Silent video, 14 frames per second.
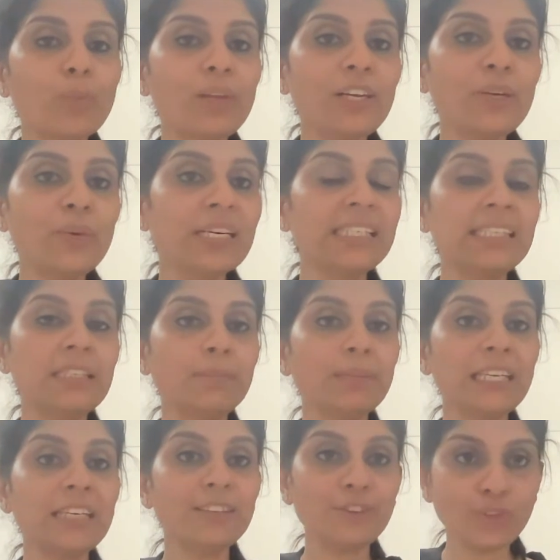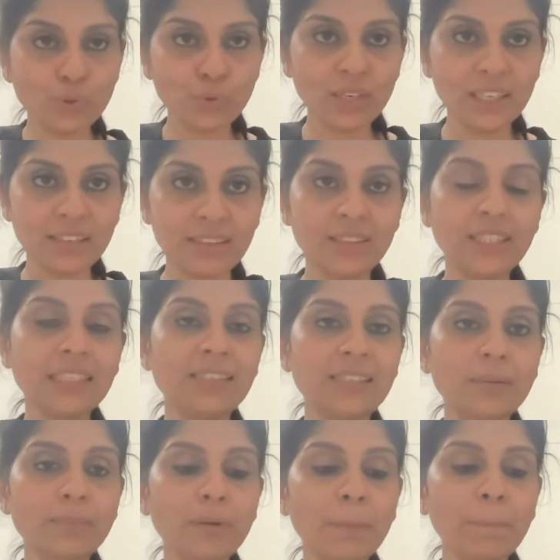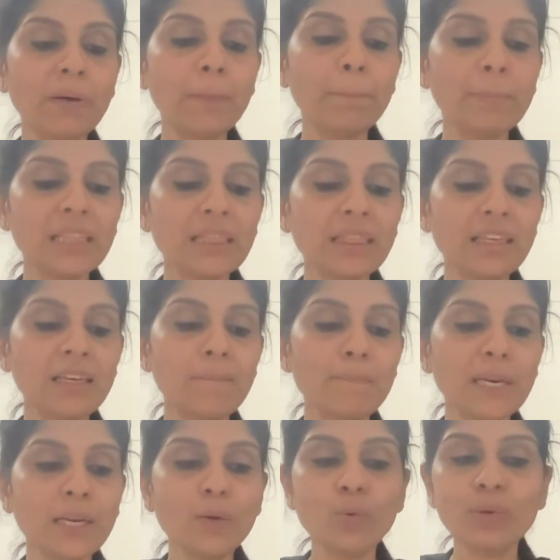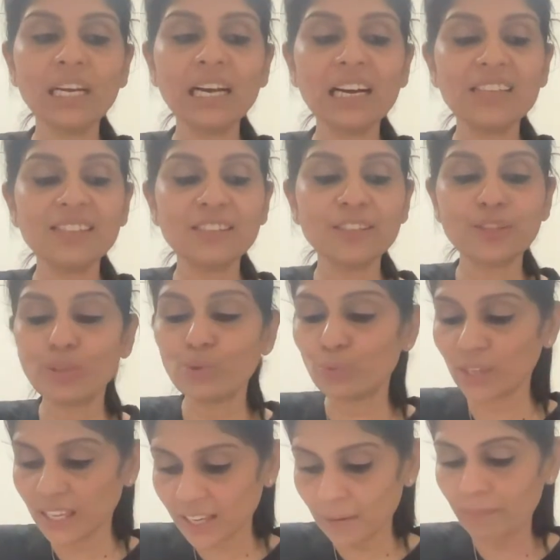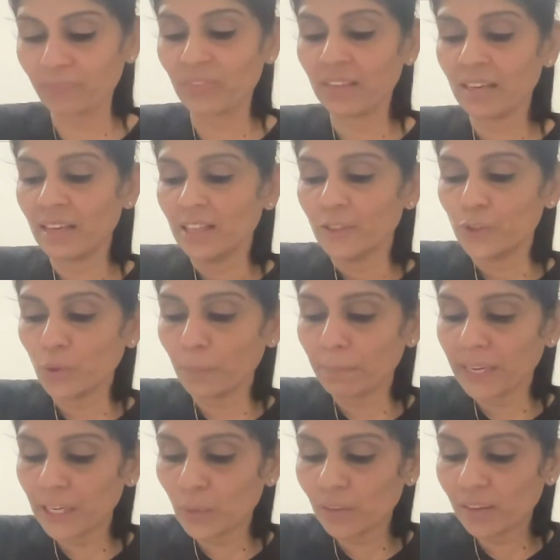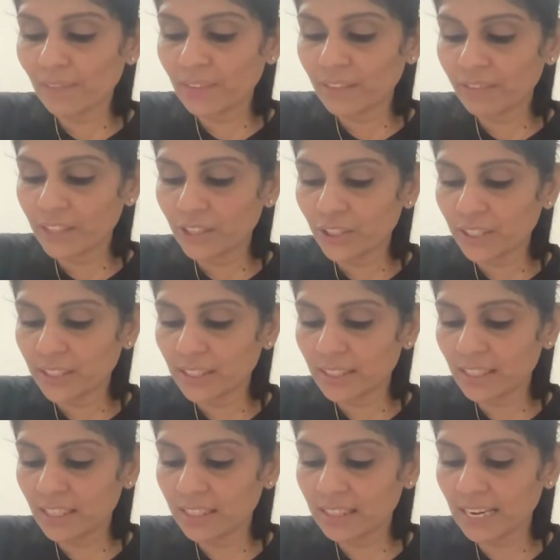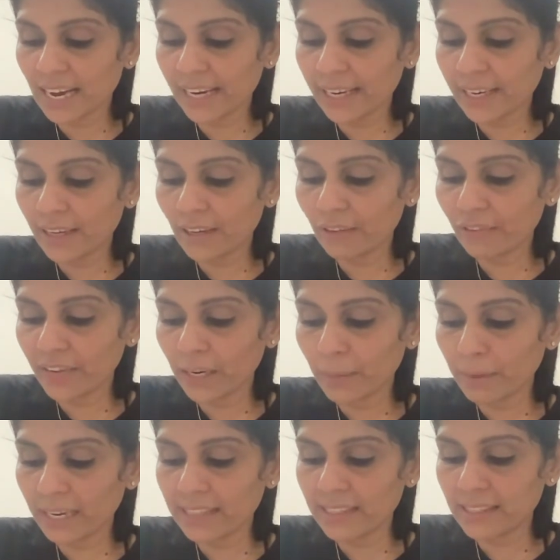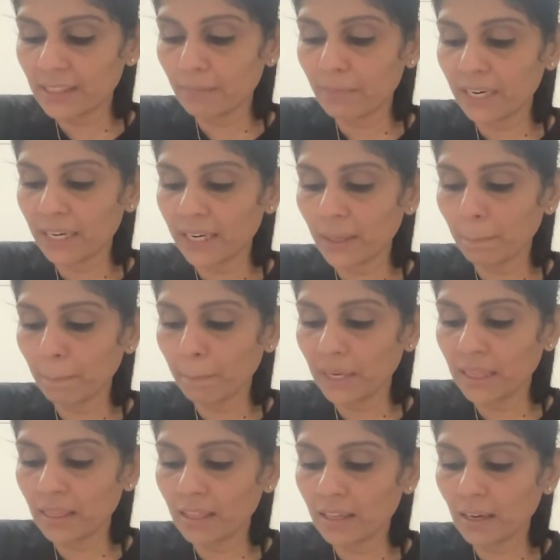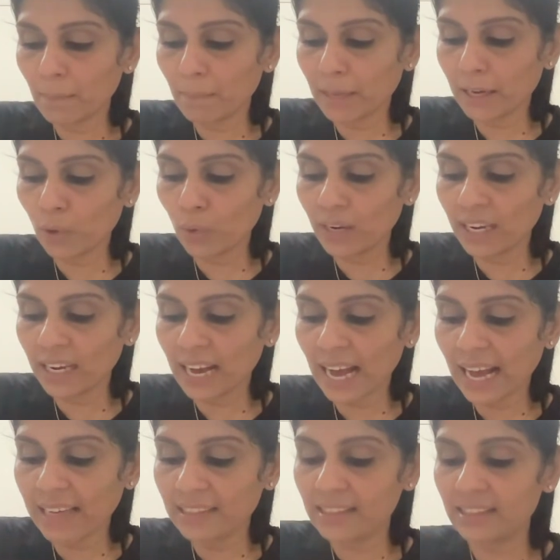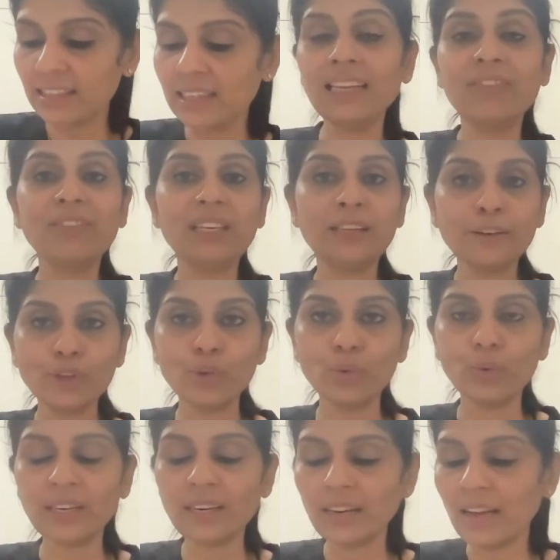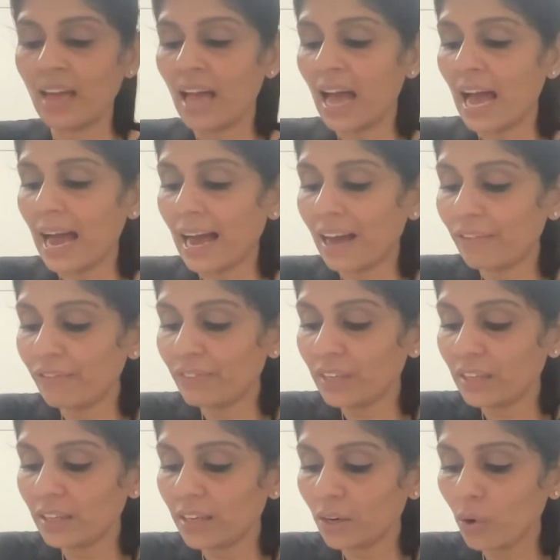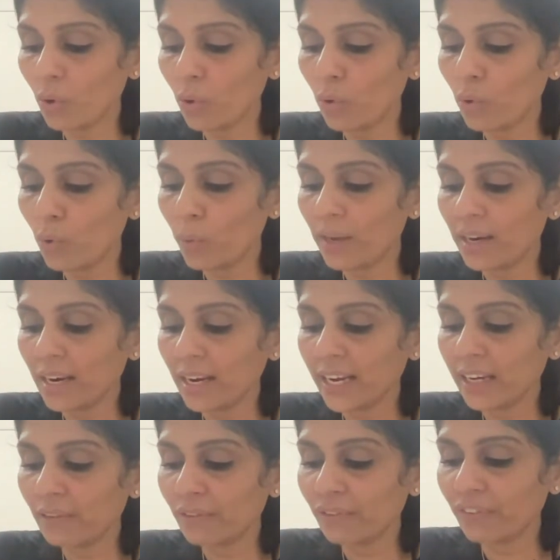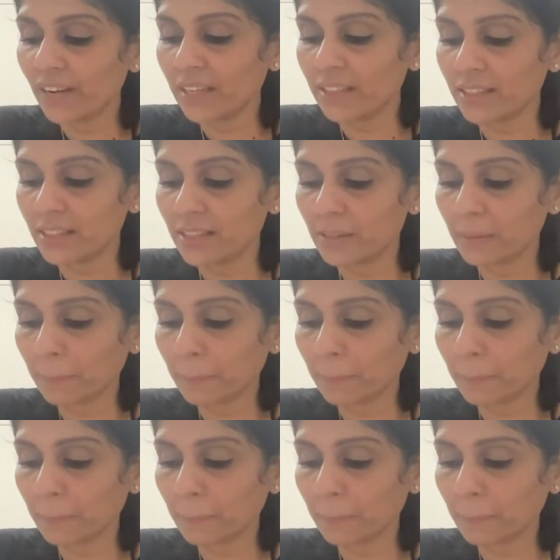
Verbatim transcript: will you estimate in urine? Just remember methylmalonic aciduria. So, B12 deficiency is identified by estimating methylmalonic acid level in urine after an overnight fast.